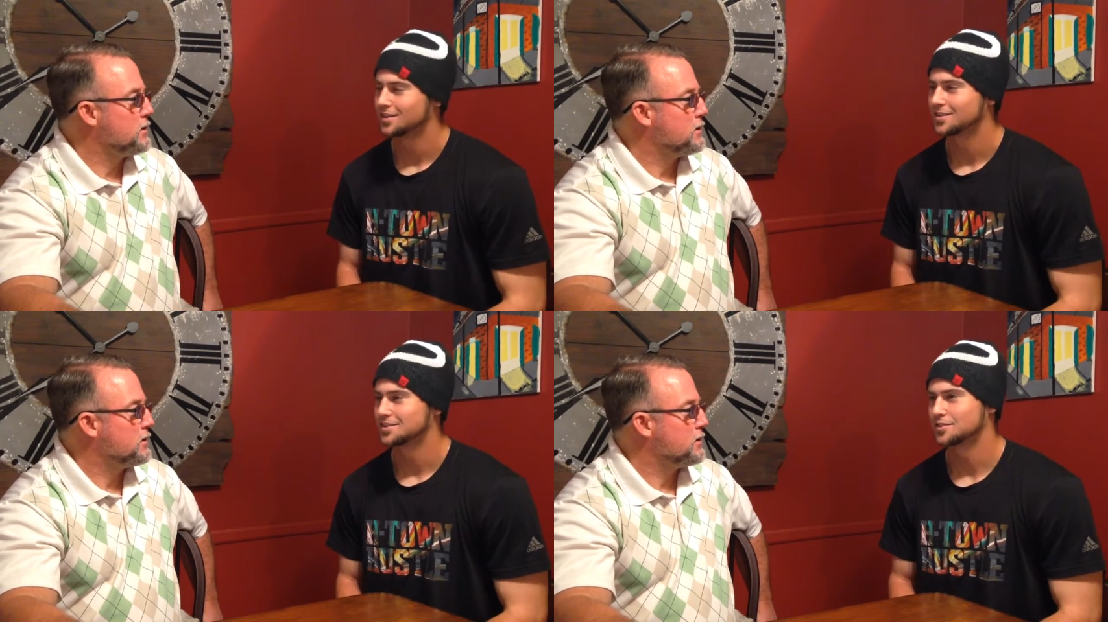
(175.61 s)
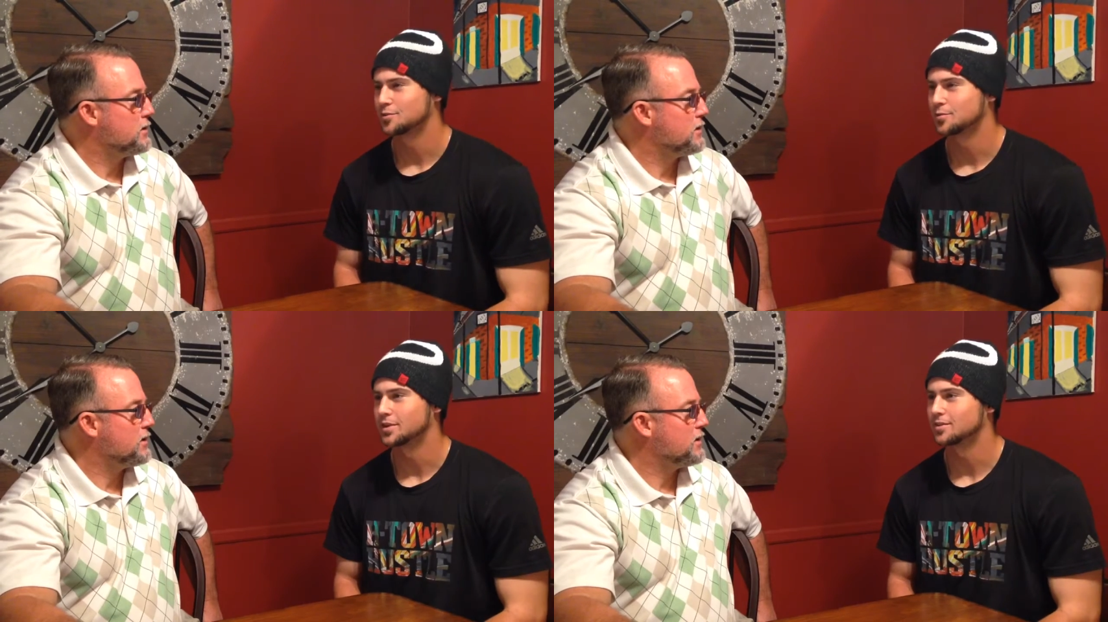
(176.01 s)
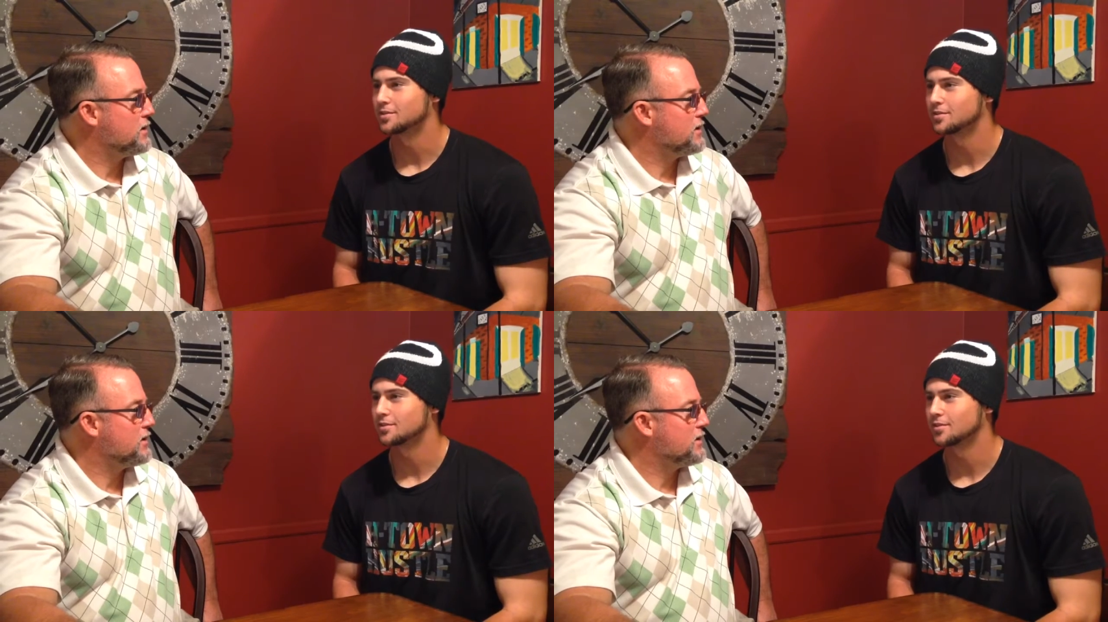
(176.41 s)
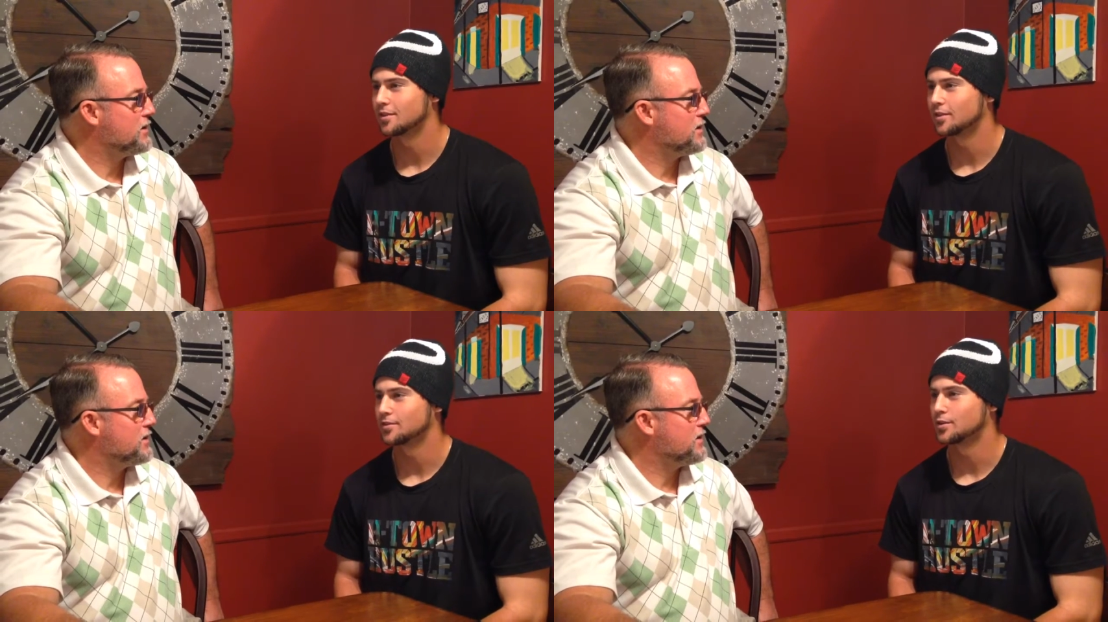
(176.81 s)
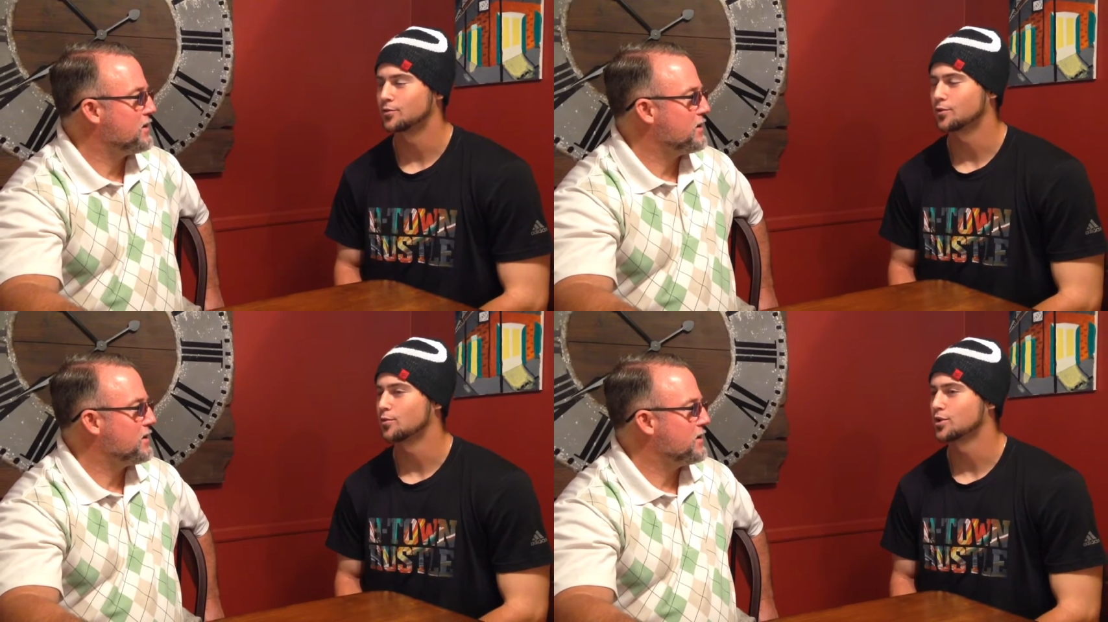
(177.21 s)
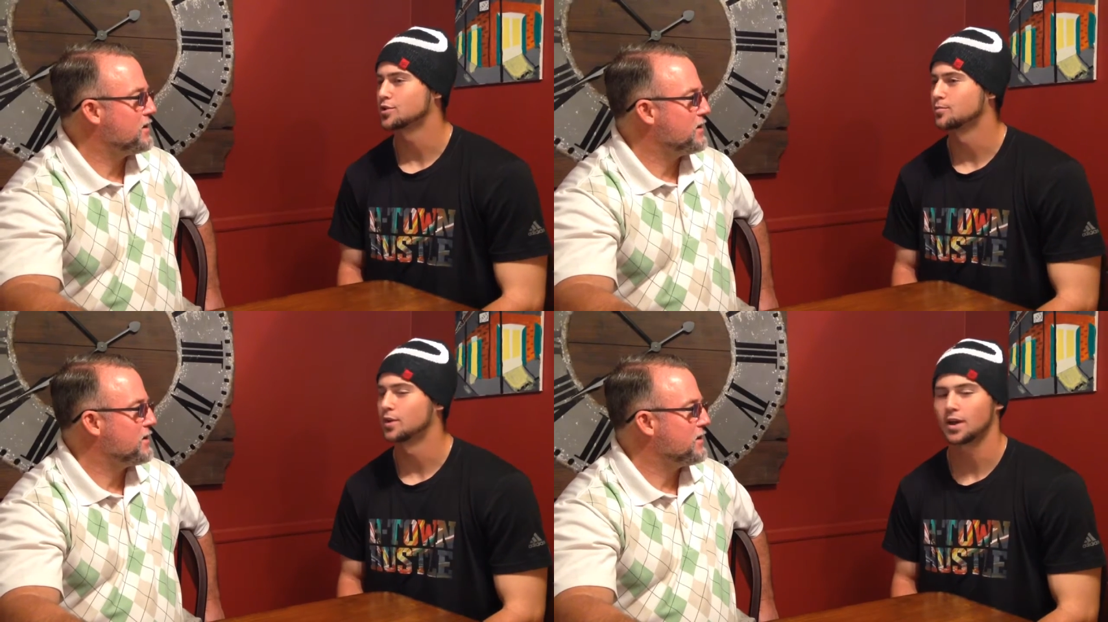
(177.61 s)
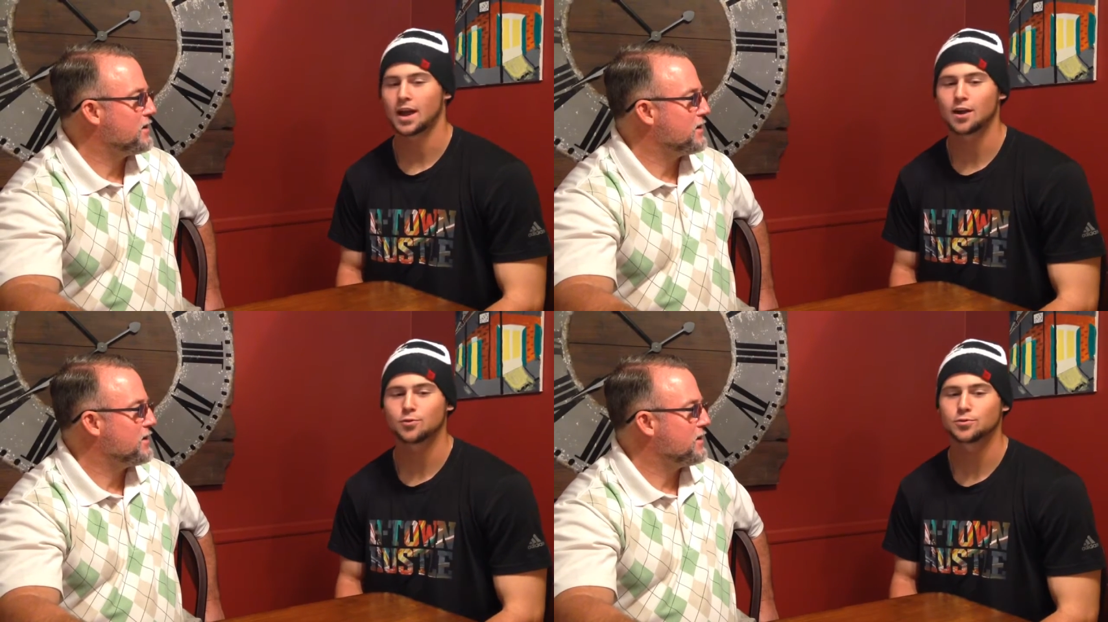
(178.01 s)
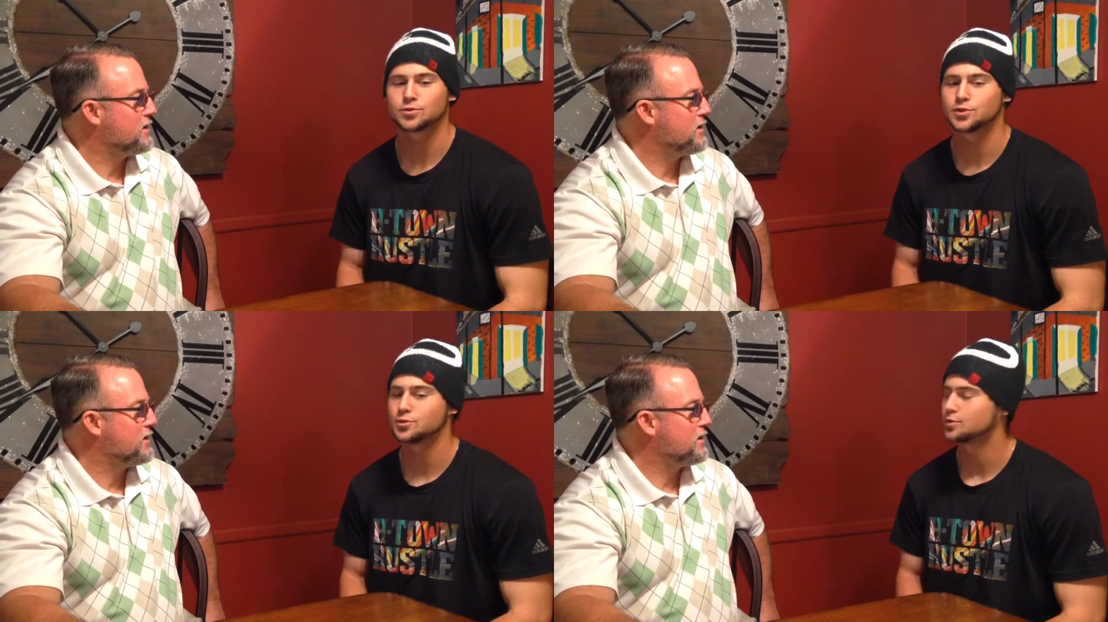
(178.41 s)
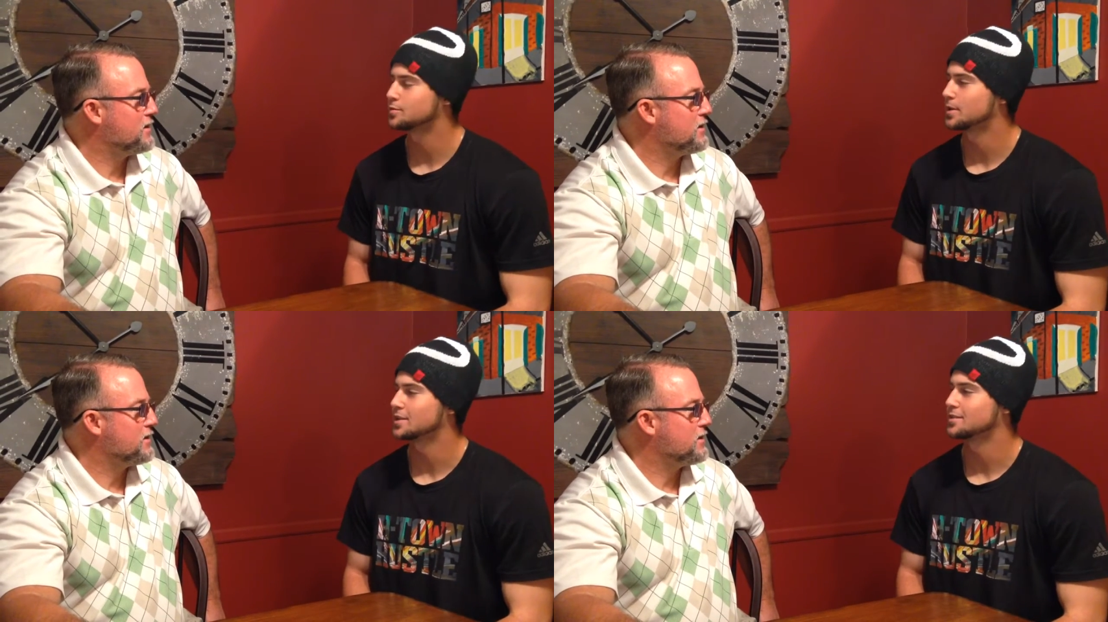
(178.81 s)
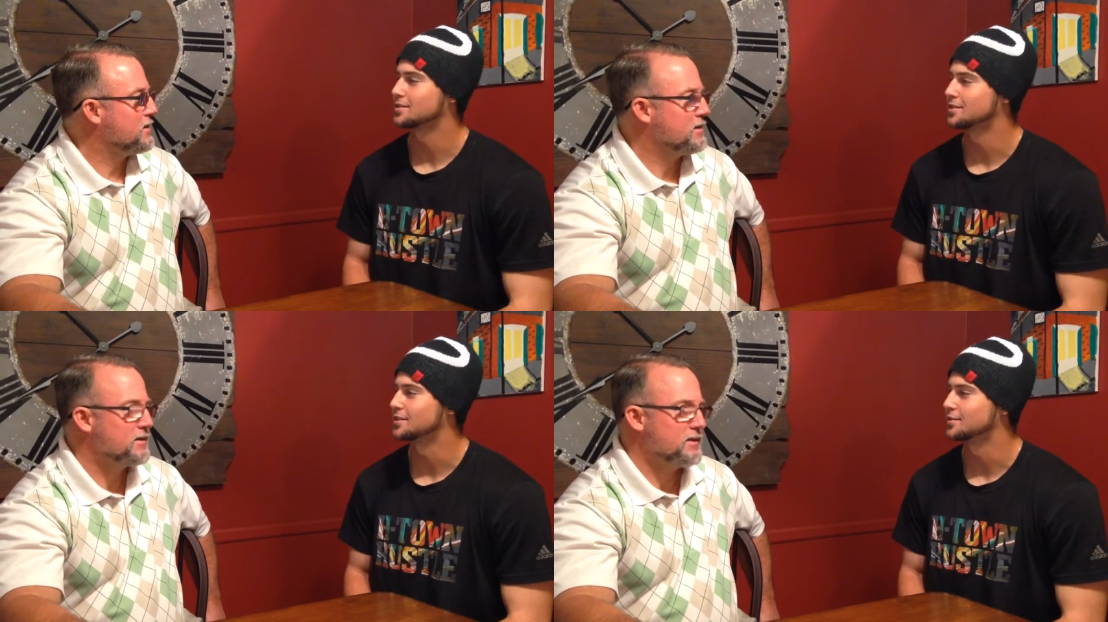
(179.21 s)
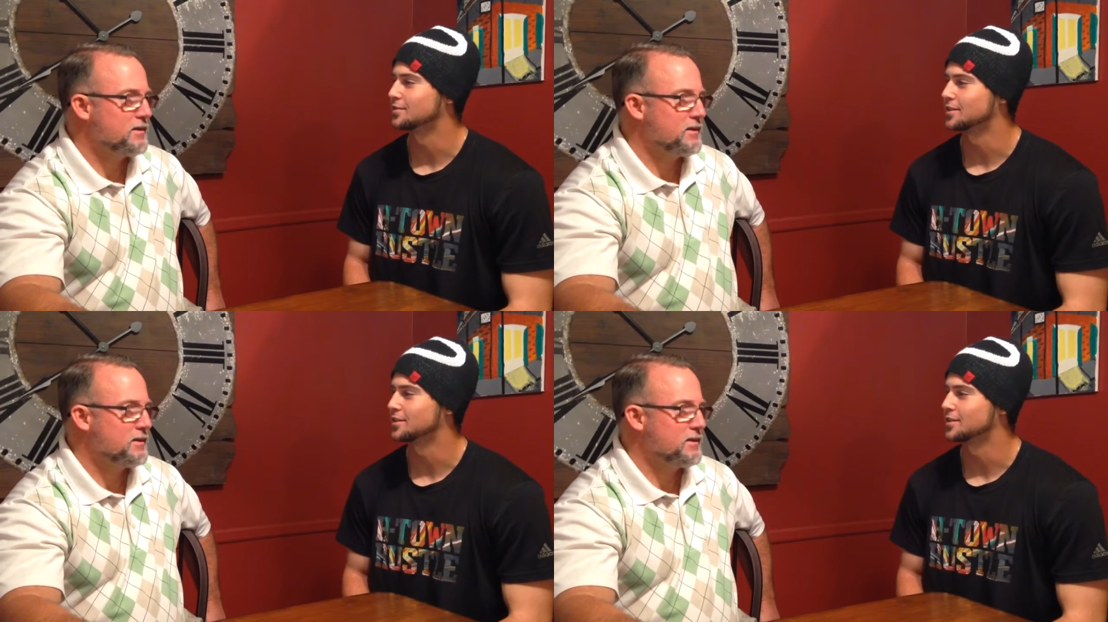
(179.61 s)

Speaker 1: it's a little bit different question, but how old do you expect to live,